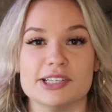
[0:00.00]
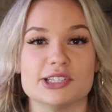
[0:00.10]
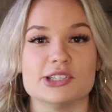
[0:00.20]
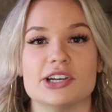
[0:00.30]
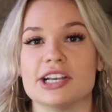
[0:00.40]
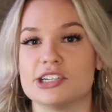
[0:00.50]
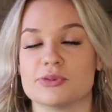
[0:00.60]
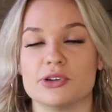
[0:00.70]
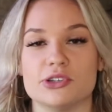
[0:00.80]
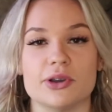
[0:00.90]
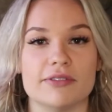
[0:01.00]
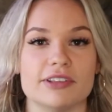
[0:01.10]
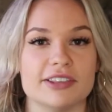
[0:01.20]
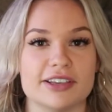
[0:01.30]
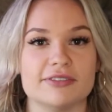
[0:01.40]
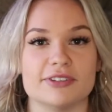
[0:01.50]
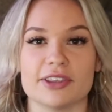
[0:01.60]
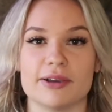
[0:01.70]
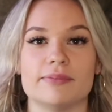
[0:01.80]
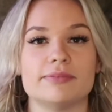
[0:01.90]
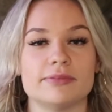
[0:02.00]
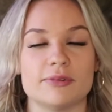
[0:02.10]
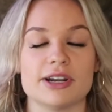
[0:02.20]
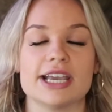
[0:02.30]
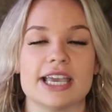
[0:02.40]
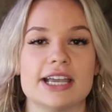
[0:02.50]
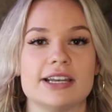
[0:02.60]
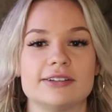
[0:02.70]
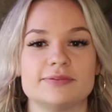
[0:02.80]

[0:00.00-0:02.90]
my sister, and I just want to do everything for them when I can.